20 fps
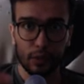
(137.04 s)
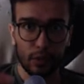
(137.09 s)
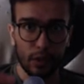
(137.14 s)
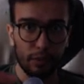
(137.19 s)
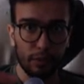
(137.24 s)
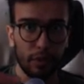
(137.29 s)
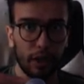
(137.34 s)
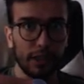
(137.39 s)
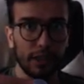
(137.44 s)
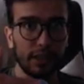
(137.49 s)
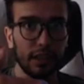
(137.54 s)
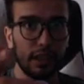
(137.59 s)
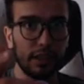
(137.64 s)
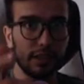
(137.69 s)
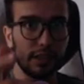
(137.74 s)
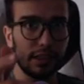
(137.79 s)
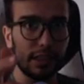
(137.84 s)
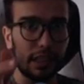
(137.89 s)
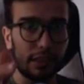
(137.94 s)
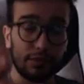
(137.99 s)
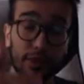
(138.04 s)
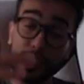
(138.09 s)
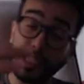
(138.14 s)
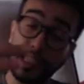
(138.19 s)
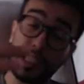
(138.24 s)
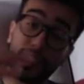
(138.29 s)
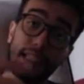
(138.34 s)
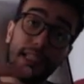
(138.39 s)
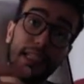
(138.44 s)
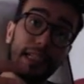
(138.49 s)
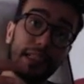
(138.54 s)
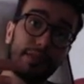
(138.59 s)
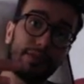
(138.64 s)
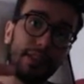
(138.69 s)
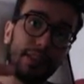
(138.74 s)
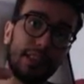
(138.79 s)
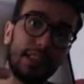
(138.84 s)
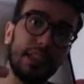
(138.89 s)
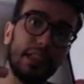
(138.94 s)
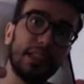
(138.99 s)
we'll buy the antique and we'll see that we
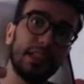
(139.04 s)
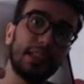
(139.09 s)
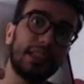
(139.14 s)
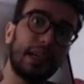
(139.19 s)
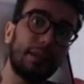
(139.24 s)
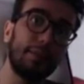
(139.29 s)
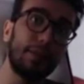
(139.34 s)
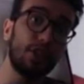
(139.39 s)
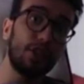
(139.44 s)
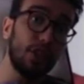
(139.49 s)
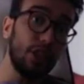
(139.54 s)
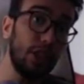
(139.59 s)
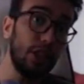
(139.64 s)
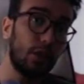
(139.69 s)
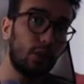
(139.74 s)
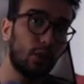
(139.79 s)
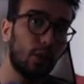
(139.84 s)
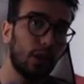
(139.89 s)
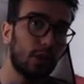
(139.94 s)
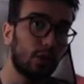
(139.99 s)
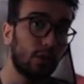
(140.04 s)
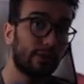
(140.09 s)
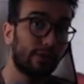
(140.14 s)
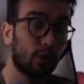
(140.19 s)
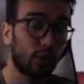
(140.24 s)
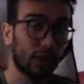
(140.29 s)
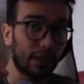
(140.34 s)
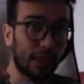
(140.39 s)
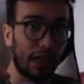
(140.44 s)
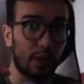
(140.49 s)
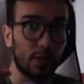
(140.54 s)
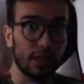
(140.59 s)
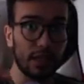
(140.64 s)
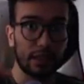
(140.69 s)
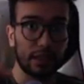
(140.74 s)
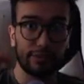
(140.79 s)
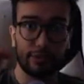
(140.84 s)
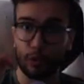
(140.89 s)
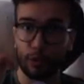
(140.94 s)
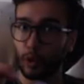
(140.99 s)
deal damage equal to
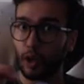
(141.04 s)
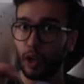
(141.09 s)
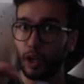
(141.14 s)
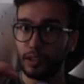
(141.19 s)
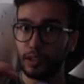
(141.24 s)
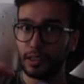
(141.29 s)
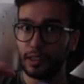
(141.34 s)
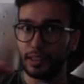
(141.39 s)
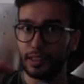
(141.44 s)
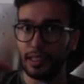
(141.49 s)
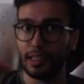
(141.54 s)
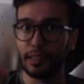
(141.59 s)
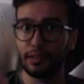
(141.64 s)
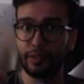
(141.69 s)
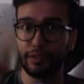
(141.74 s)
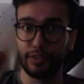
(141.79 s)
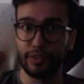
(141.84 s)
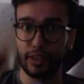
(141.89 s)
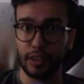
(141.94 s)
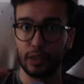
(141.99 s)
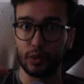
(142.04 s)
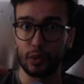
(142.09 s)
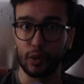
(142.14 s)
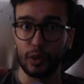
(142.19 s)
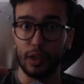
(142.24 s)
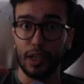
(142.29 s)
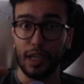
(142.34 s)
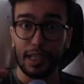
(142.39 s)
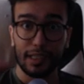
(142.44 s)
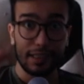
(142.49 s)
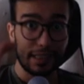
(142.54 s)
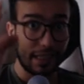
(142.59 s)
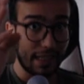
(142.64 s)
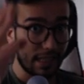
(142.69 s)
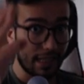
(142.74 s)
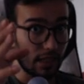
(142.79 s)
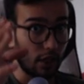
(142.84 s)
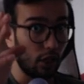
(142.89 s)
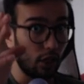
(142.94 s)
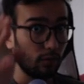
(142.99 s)
4452.
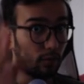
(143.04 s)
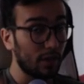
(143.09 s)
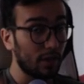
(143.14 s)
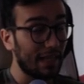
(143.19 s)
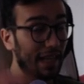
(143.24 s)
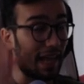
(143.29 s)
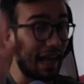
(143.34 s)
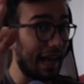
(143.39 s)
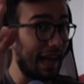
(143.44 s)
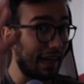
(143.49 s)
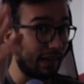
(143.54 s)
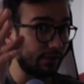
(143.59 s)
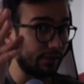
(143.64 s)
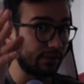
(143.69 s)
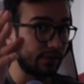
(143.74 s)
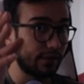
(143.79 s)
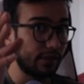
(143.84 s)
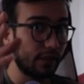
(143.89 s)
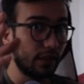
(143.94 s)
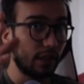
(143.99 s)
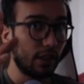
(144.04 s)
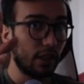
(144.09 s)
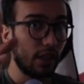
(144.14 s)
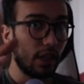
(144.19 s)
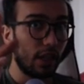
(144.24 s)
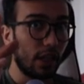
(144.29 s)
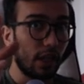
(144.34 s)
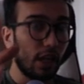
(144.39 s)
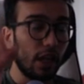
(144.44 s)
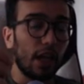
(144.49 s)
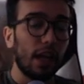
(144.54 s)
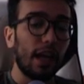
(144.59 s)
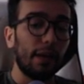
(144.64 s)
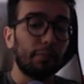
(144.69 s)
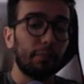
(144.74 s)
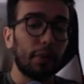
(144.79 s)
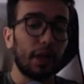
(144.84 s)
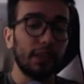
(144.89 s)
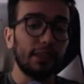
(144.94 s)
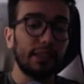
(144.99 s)
That's almost half.
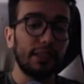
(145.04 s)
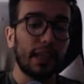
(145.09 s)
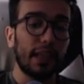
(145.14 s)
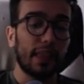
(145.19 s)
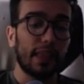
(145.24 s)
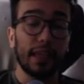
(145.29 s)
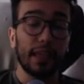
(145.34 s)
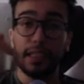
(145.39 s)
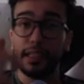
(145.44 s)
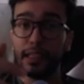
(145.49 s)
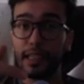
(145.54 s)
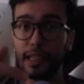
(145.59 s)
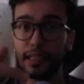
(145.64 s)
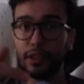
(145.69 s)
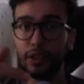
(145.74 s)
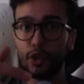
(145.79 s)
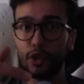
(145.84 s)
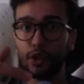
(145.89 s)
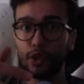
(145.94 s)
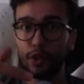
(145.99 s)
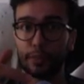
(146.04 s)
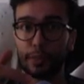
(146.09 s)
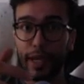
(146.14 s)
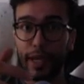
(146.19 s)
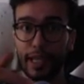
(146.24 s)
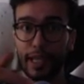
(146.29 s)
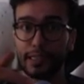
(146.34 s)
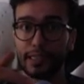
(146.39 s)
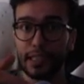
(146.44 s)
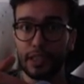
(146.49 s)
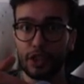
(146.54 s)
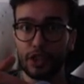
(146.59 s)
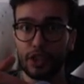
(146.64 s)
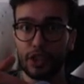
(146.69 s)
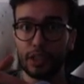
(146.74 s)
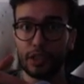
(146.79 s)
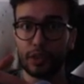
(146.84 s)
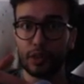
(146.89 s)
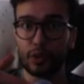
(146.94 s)
But the thing that you should pay attention